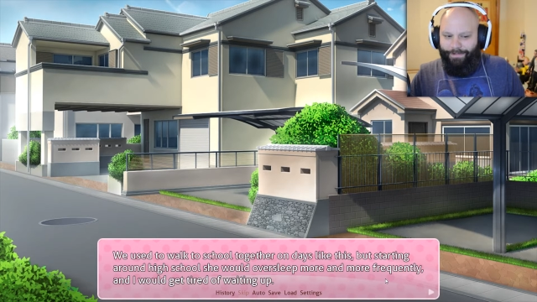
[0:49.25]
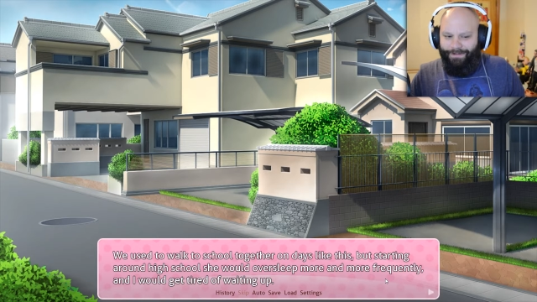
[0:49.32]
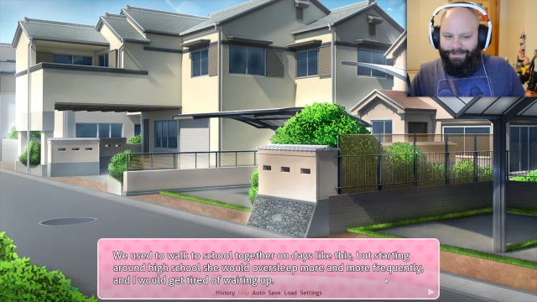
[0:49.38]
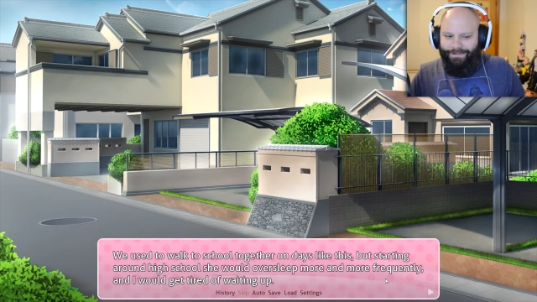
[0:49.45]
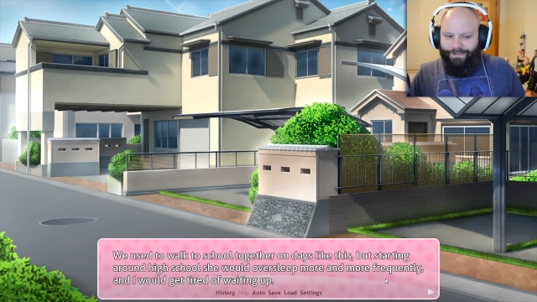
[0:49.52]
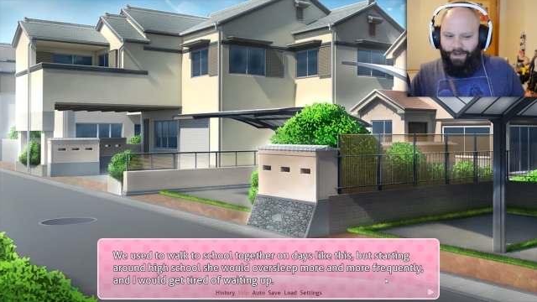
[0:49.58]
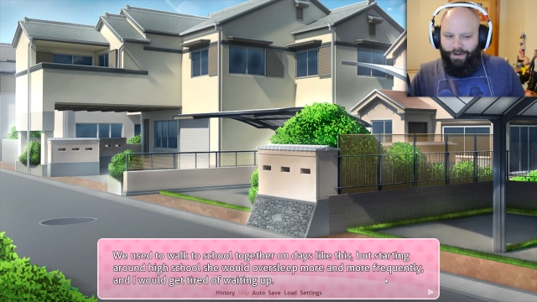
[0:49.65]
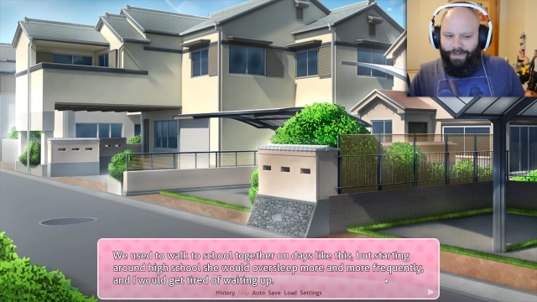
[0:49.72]
but
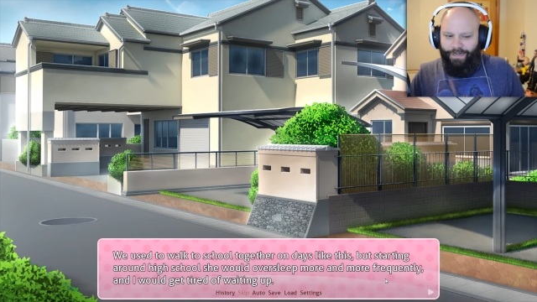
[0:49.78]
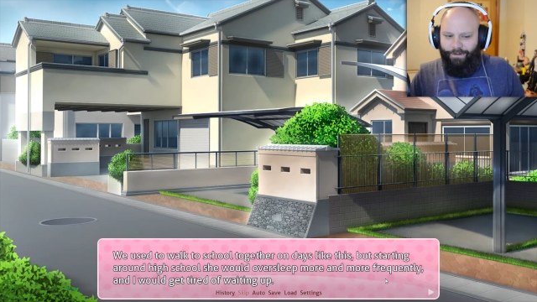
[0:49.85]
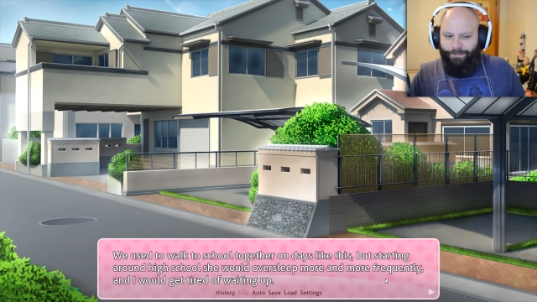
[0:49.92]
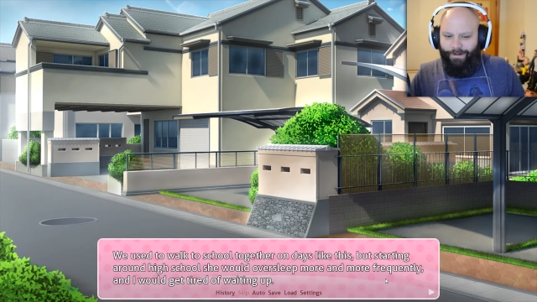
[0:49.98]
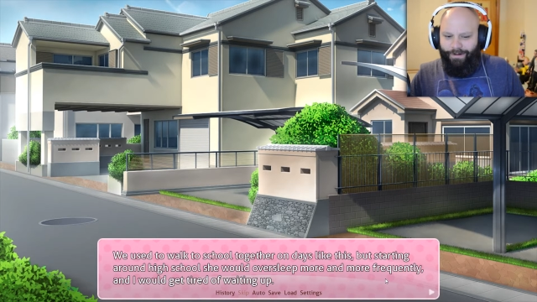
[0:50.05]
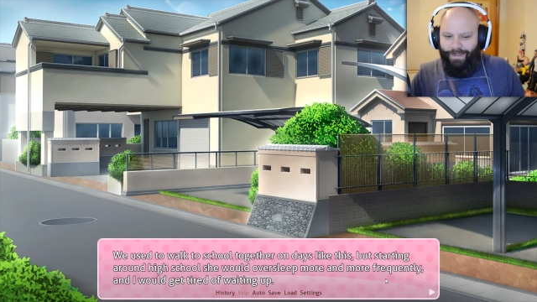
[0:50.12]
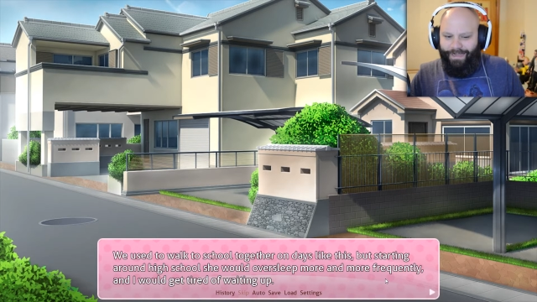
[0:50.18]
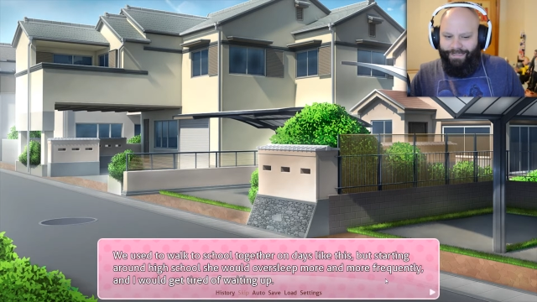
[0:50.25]
starting
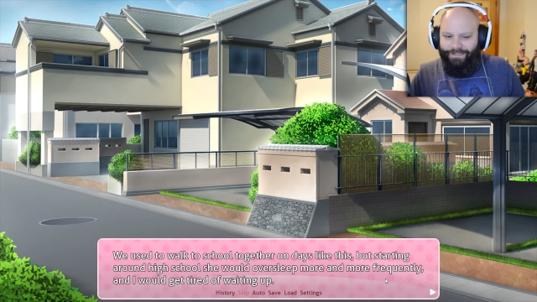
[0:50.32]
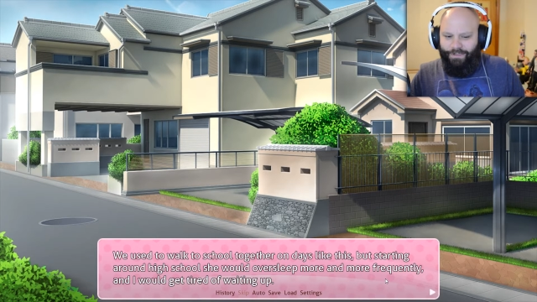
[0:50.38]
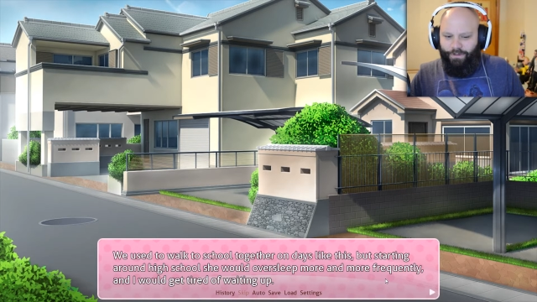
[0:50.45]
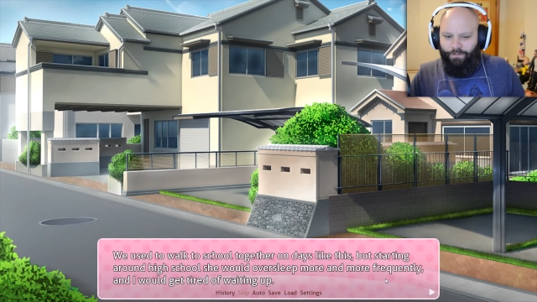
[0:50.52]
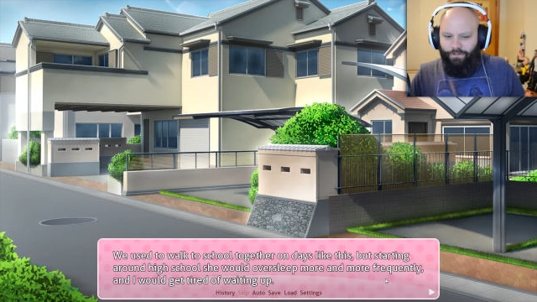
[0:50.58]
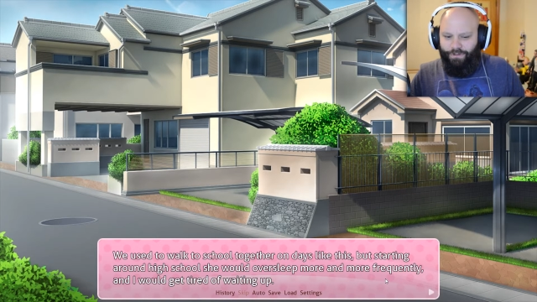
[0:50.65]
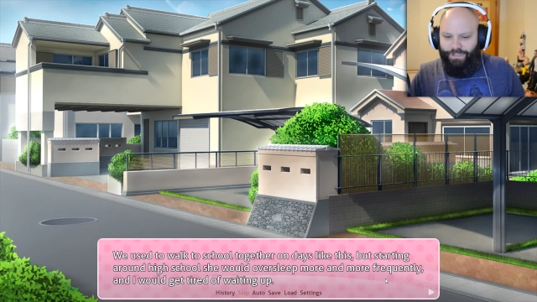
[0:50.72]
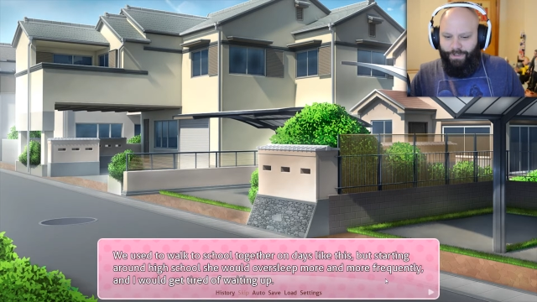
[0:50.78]
around high
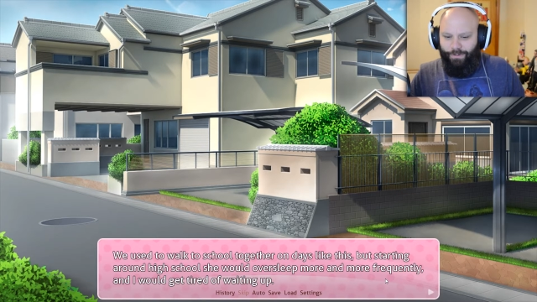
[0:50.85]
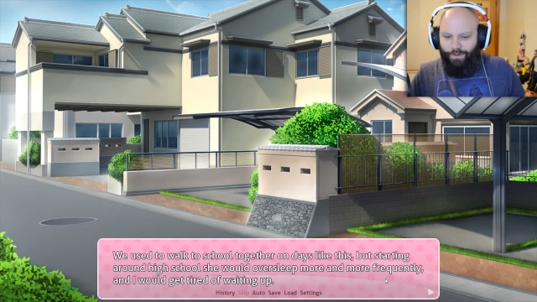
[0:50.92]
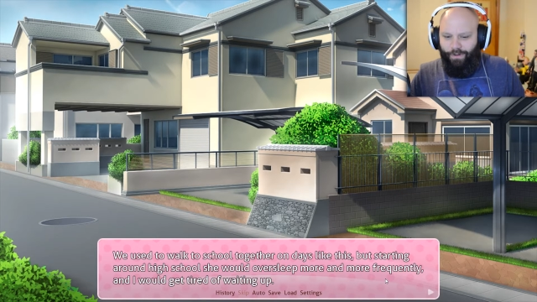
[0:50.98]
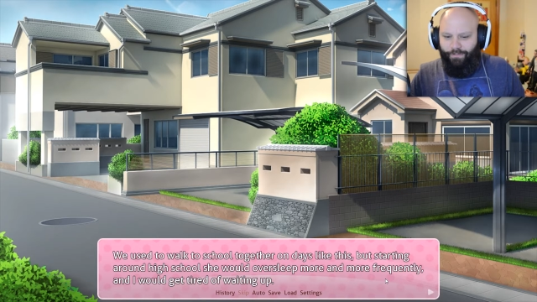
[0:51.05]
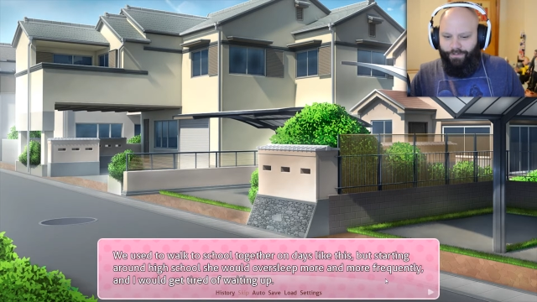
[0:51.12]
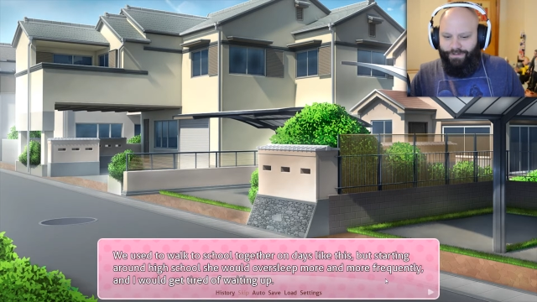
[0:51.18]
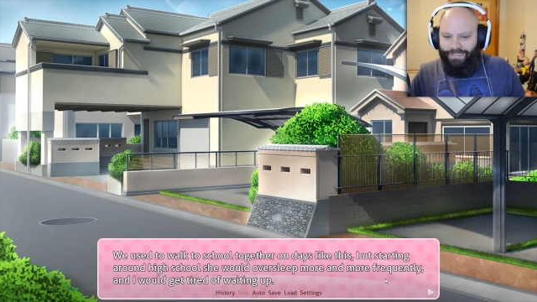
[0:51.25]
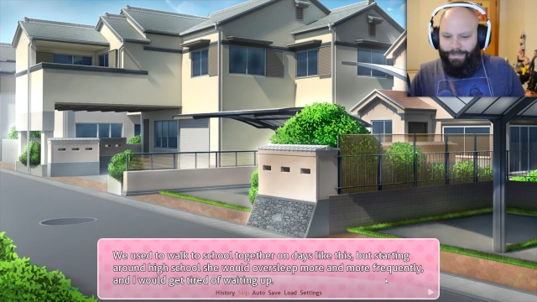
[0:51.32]
school, she would
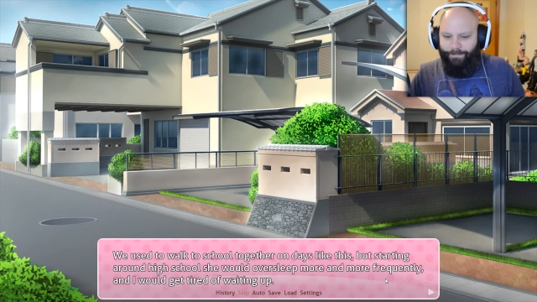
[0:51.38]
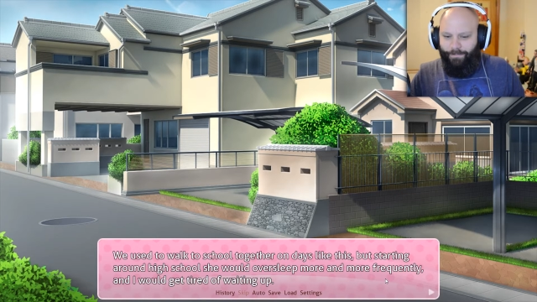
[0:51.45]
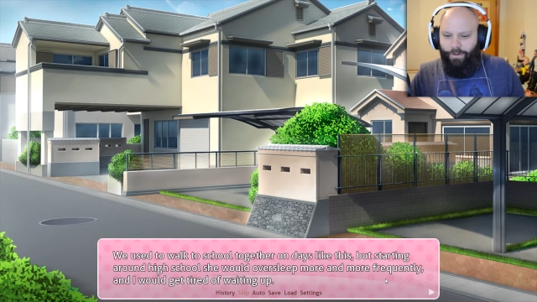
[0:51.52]
oversleep